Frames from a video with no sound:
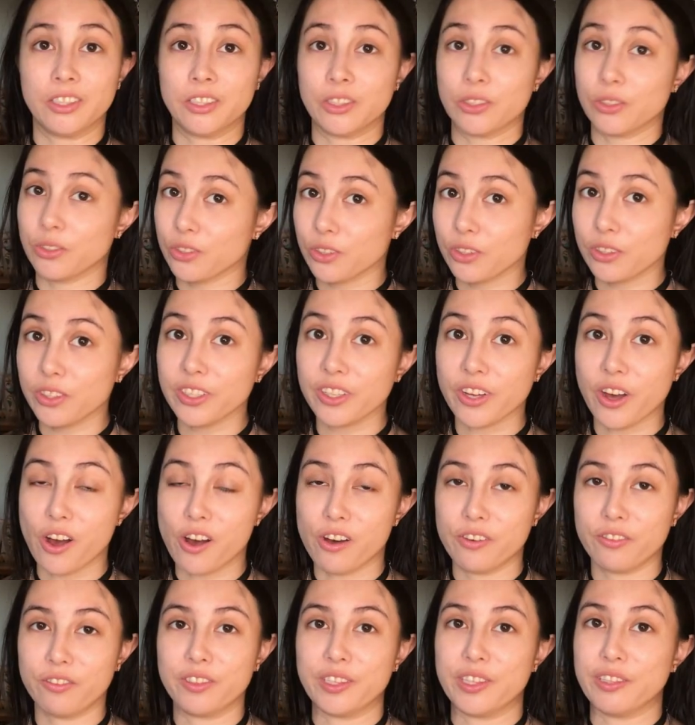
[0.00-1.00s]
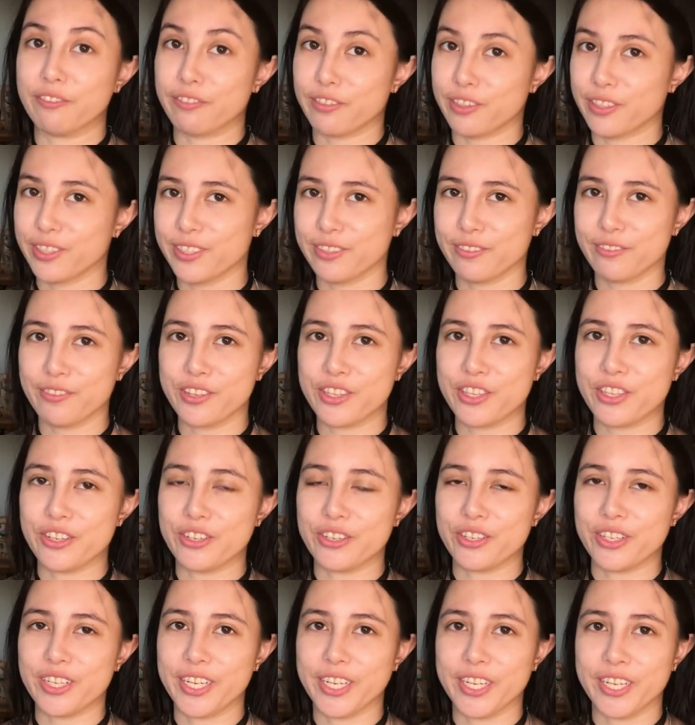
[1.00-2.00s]
So starting off with the first
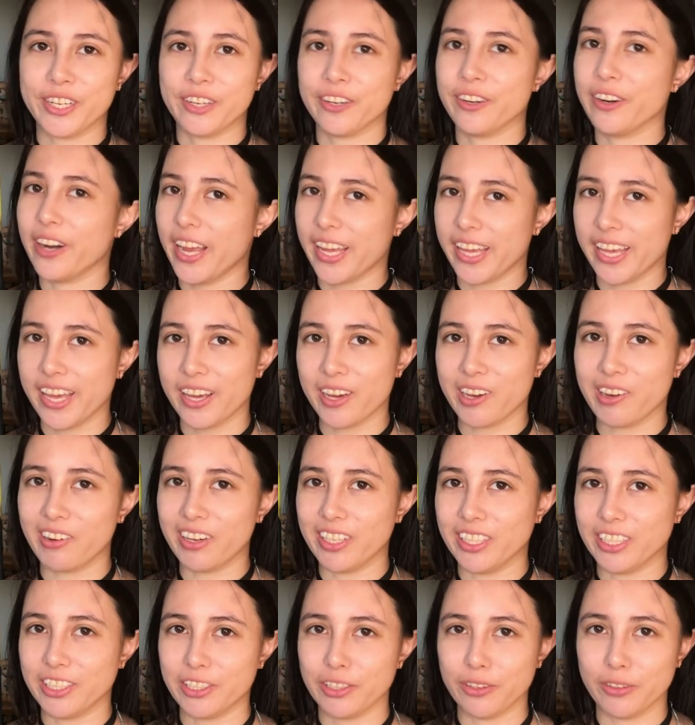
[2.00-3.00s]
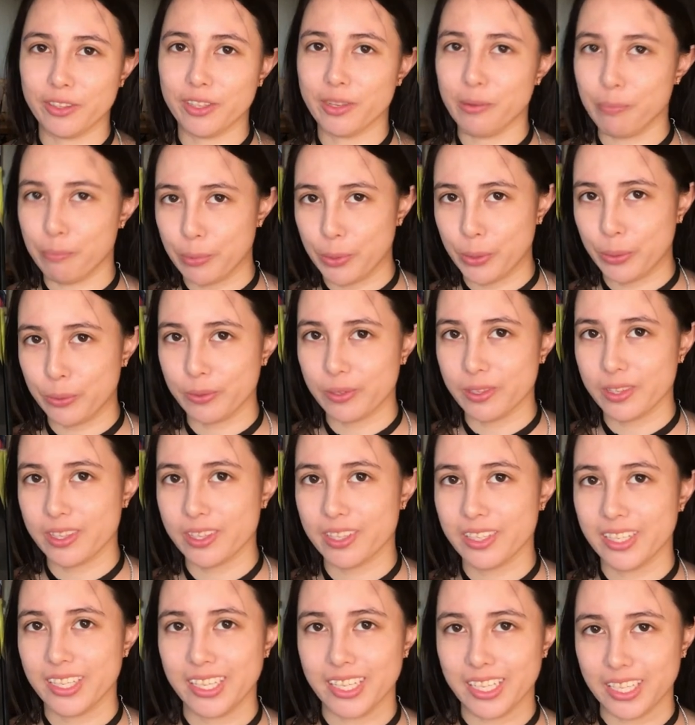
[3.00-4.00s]
figure here, I can't quite show them both
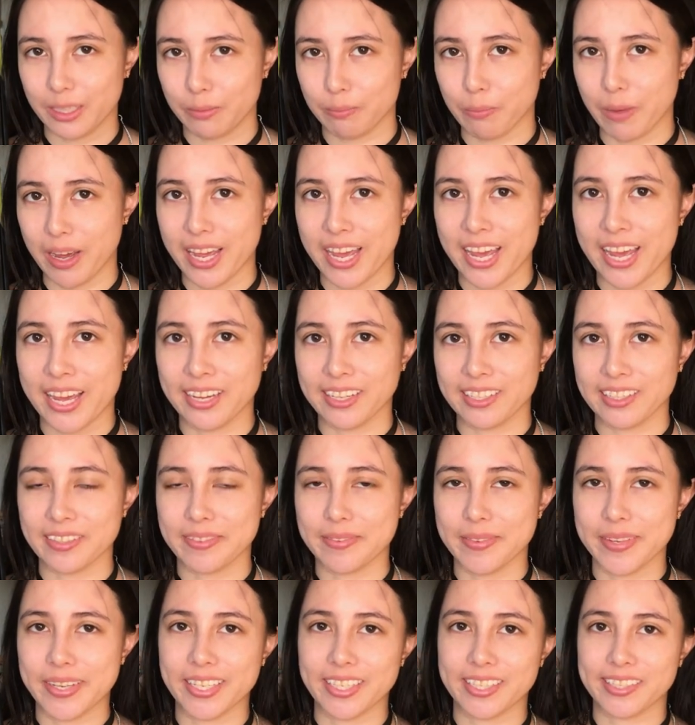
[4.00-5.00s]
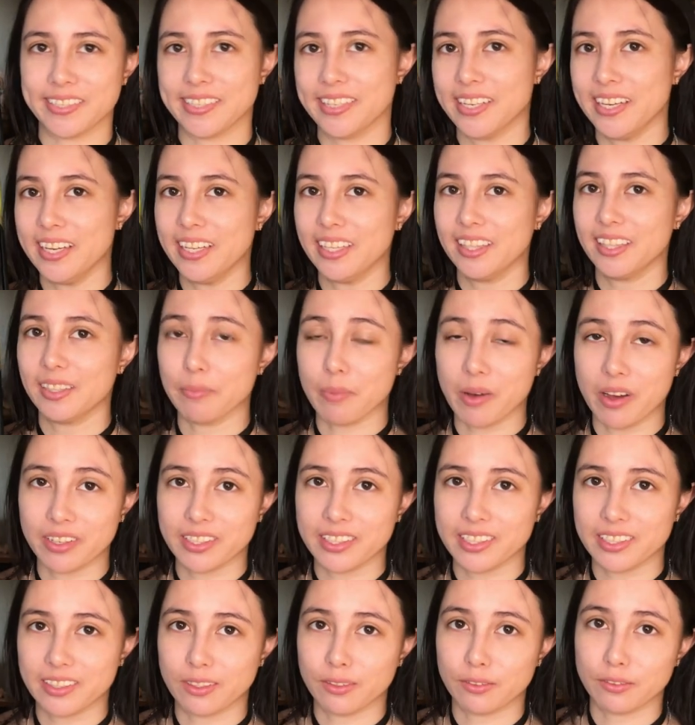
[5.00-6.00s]
in my hands because the
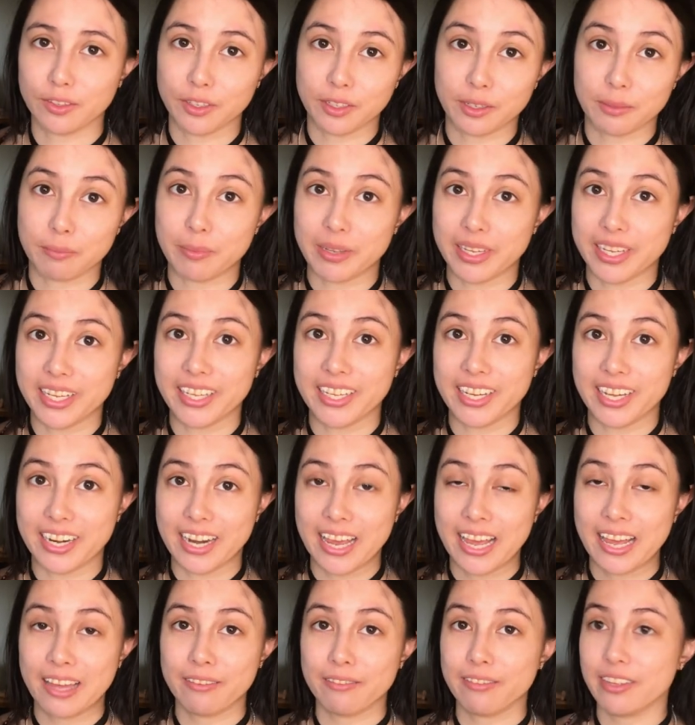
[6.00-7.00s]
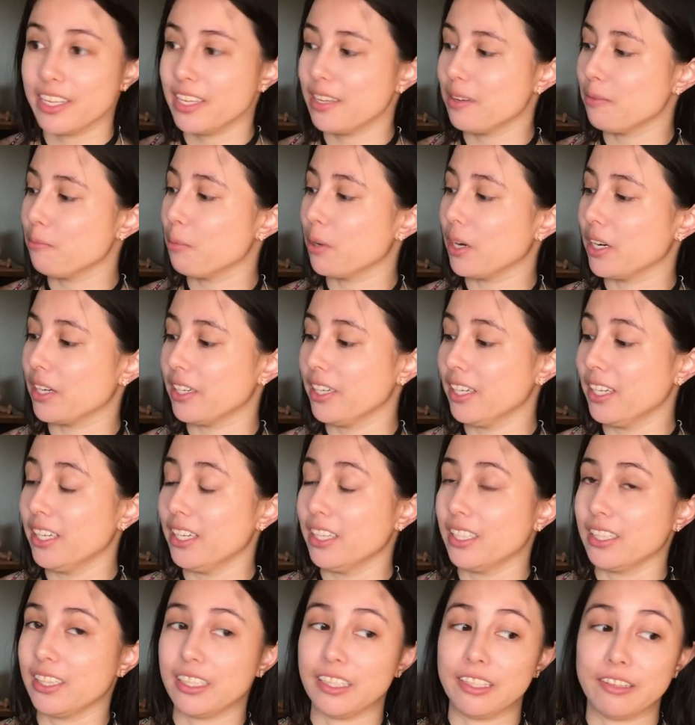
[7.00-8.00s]
boxes are very big and heavy, but
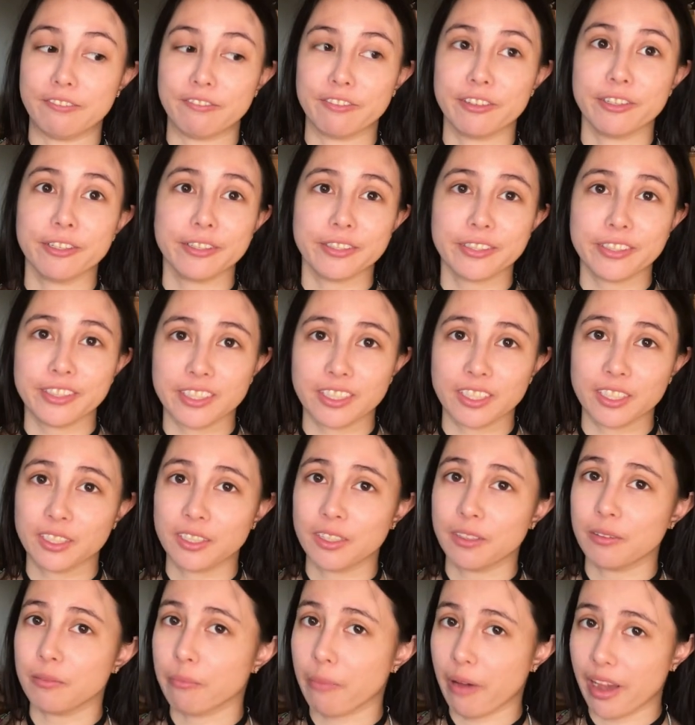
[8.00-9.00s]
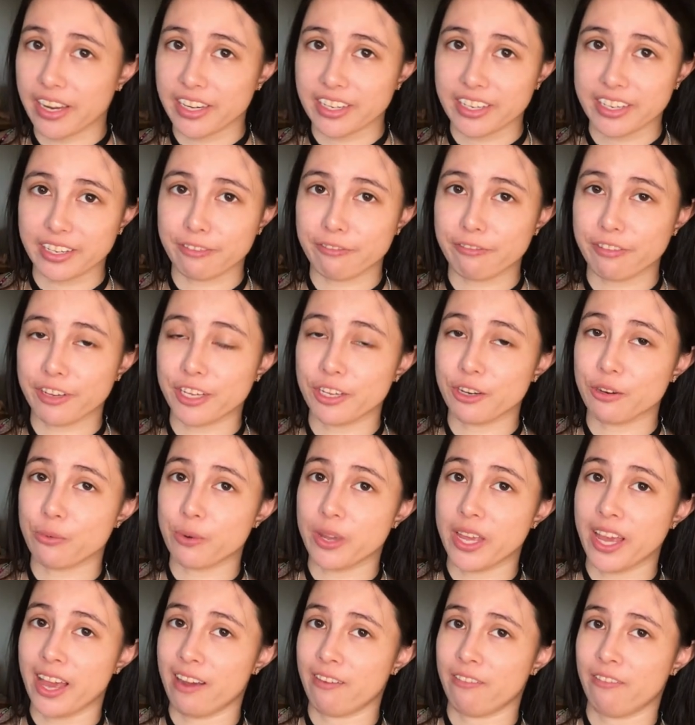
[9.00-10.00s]
the first binding figure
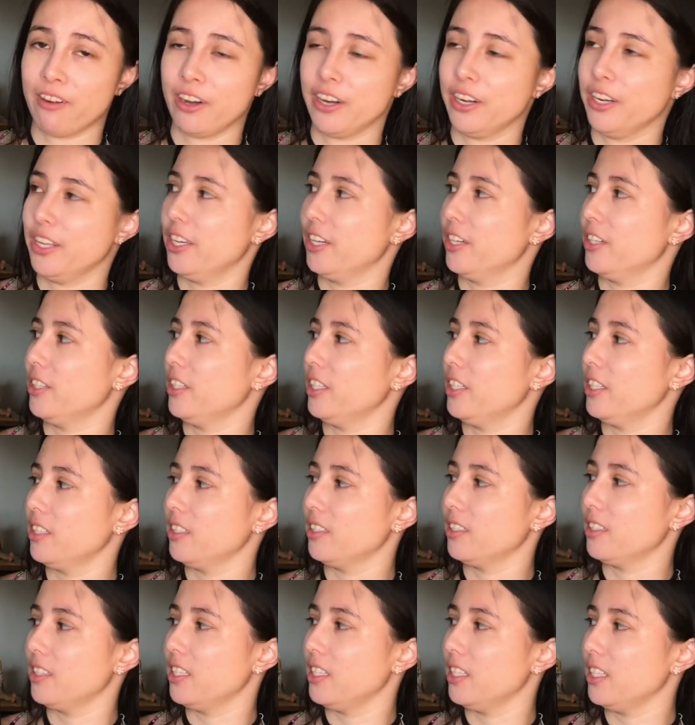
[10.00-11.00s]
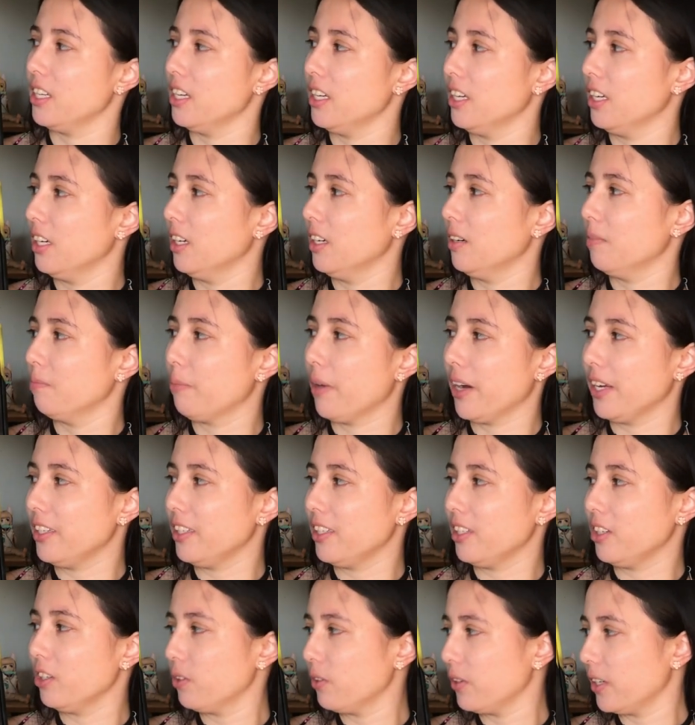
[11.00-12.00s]
we have right here is the
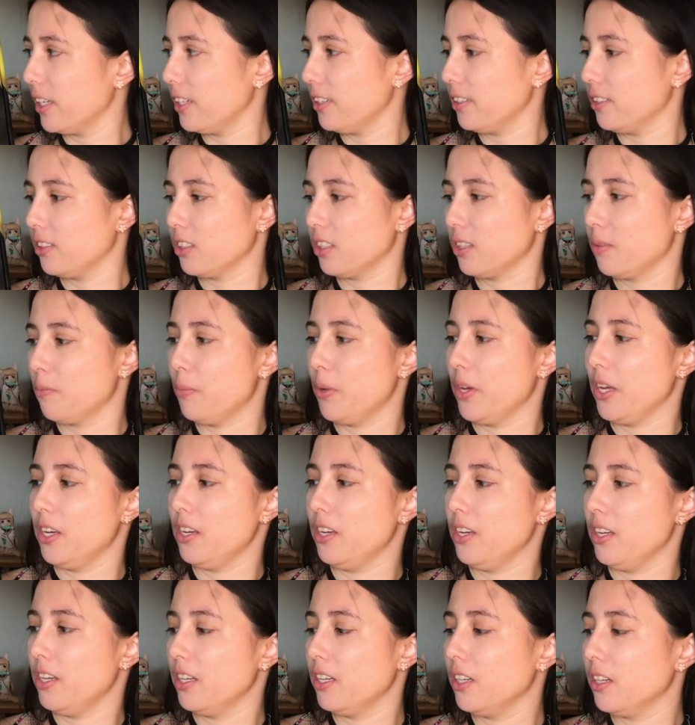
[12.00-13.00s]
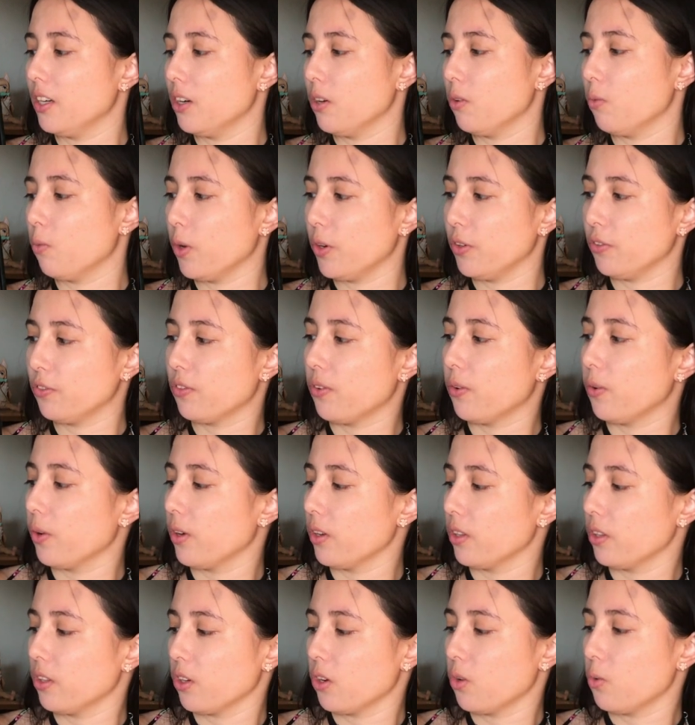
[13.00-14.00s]
Binding Creator's Opinion 1
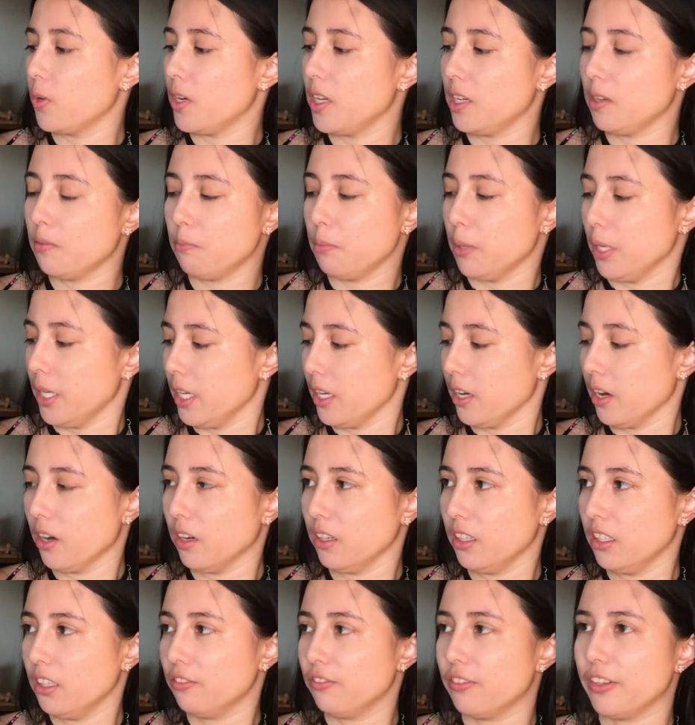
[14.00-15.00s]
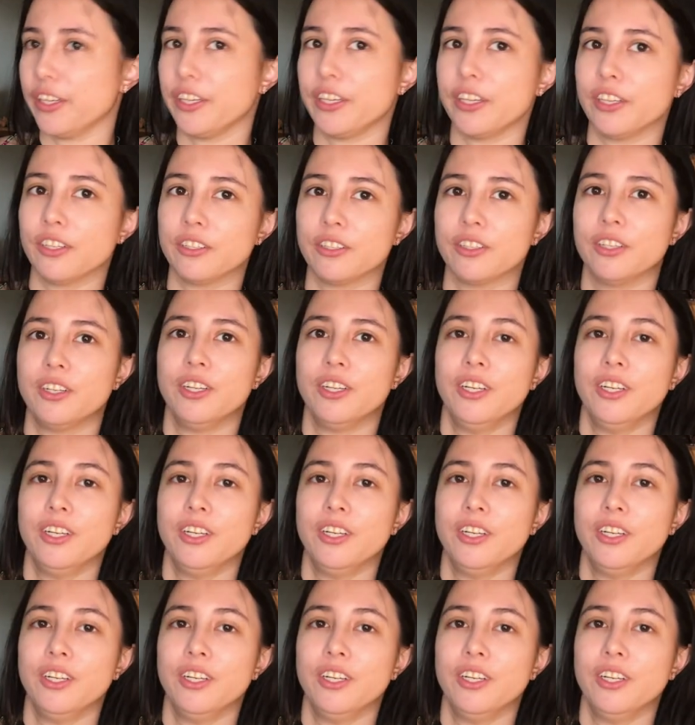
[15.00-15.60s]
4th Queen Bee Honey figure.